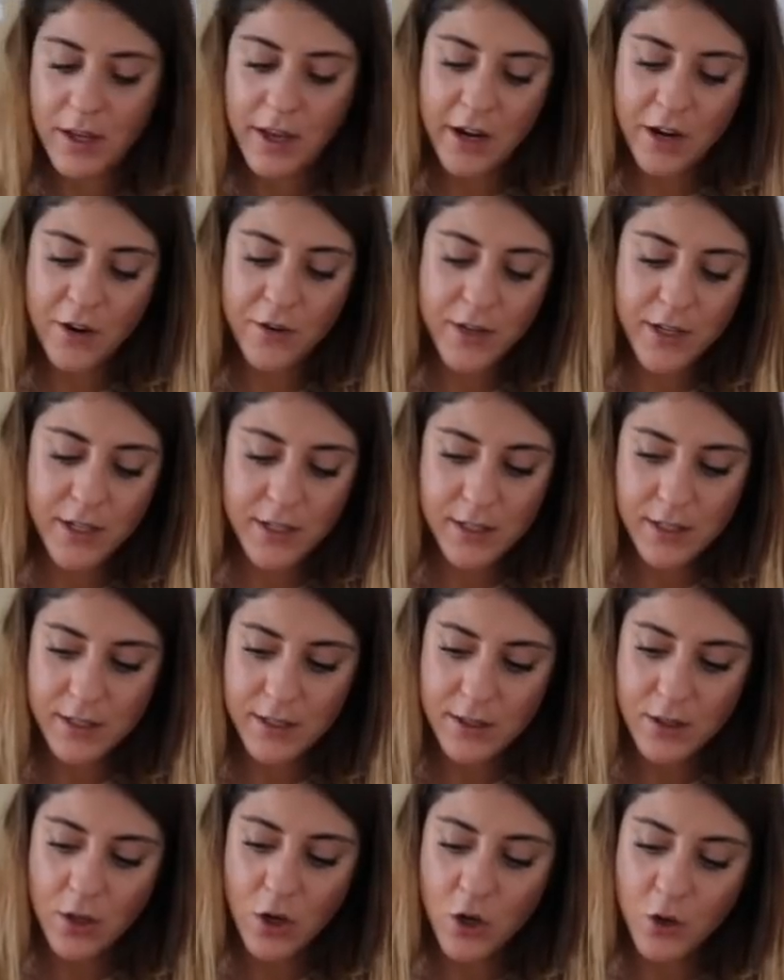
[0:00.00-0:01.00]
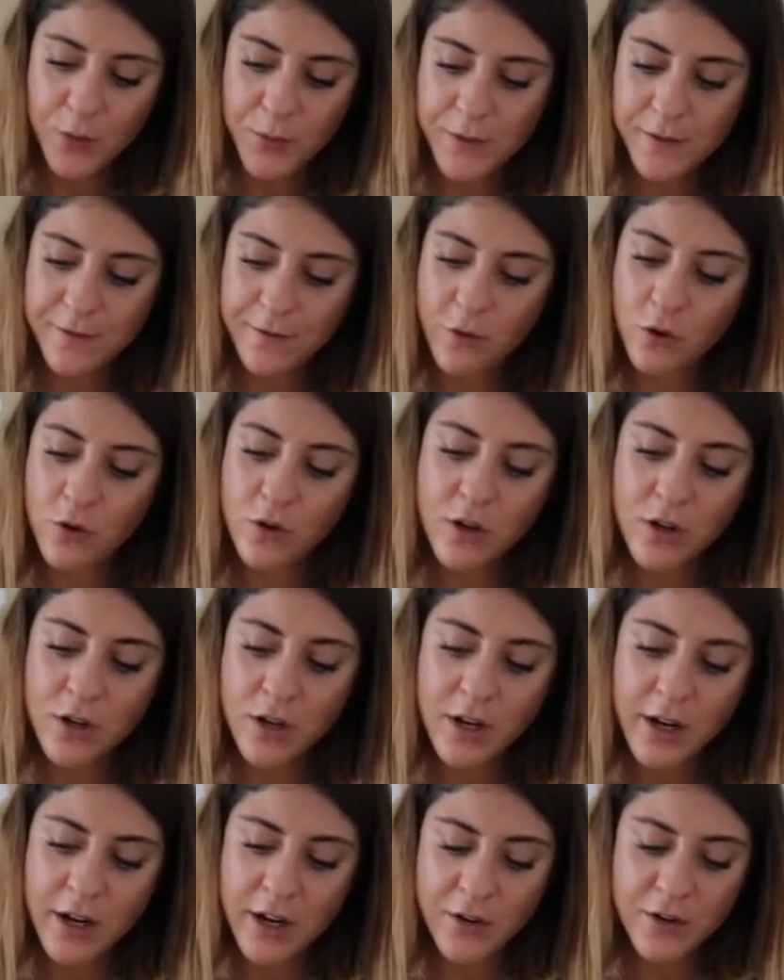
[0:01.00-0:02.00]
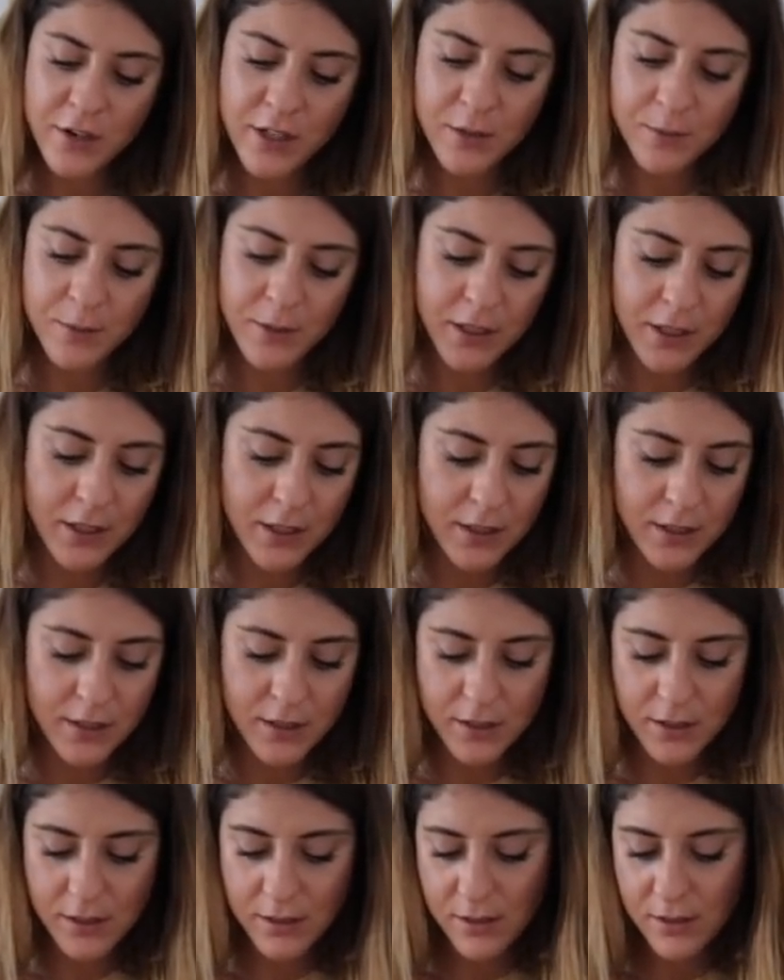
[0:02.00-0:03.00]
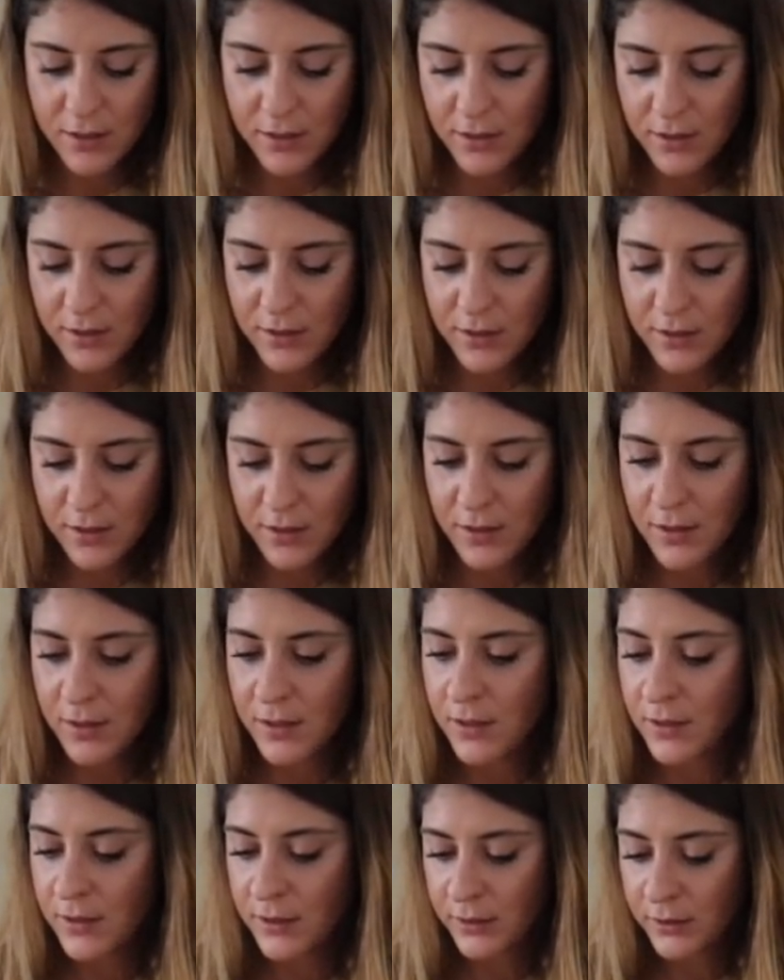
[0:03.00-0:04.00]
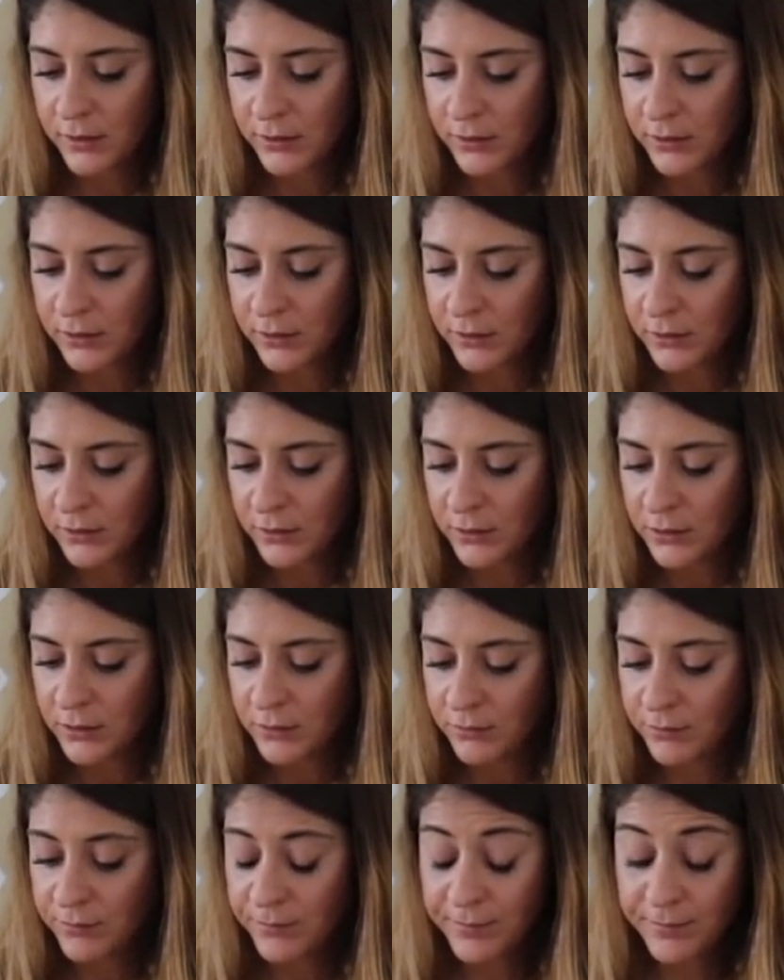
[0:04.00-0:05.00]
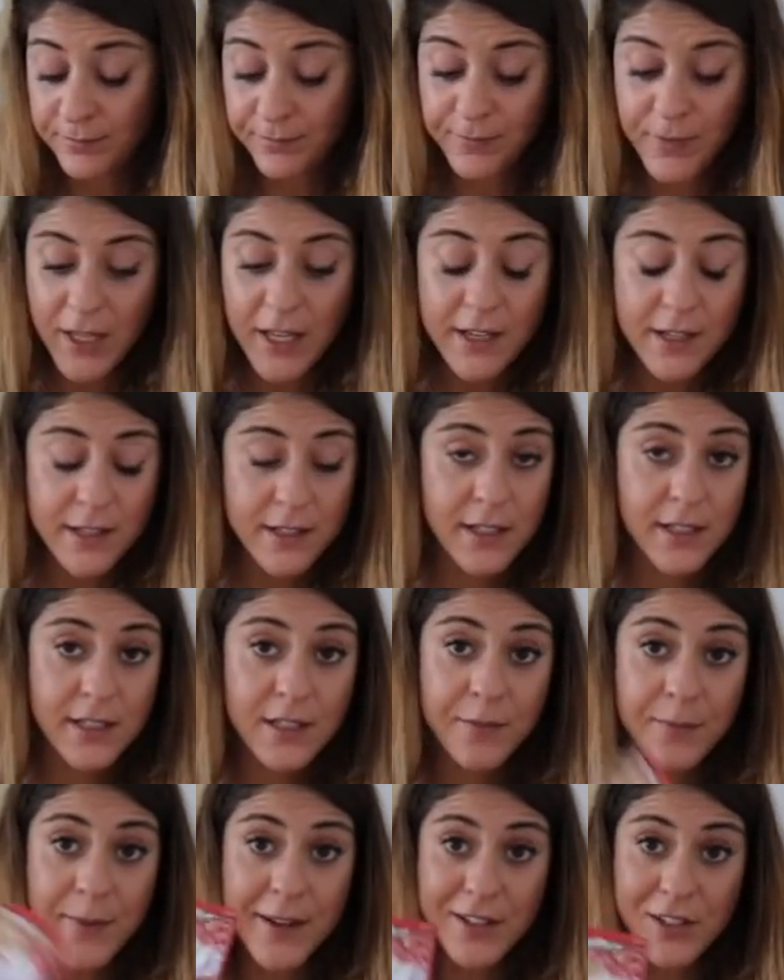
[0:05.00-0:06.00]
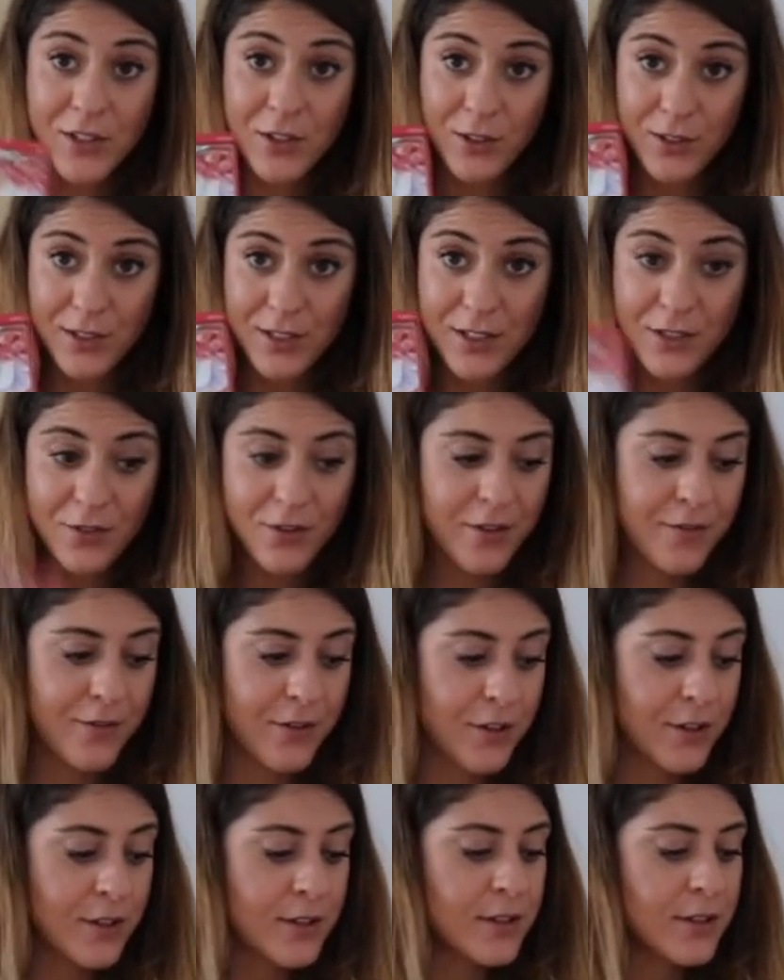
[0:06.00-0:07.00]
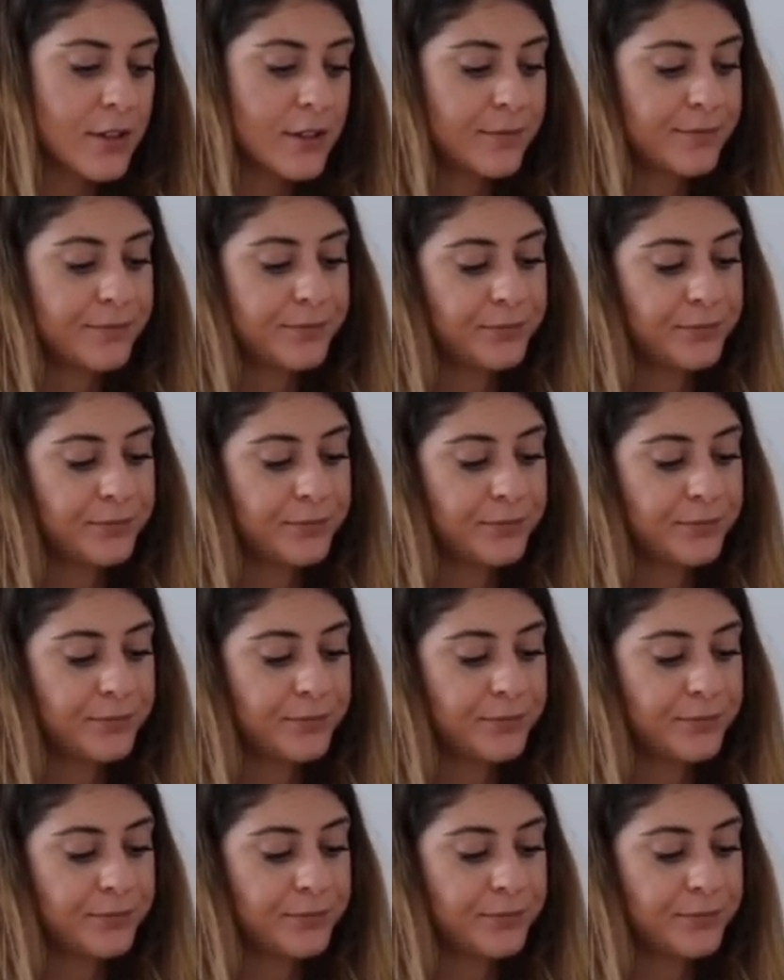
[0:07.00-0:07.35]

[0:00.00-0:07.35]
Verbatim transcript: Aries? Hopes for Aries, please. Hmm, Six of Pentacles in the reversed.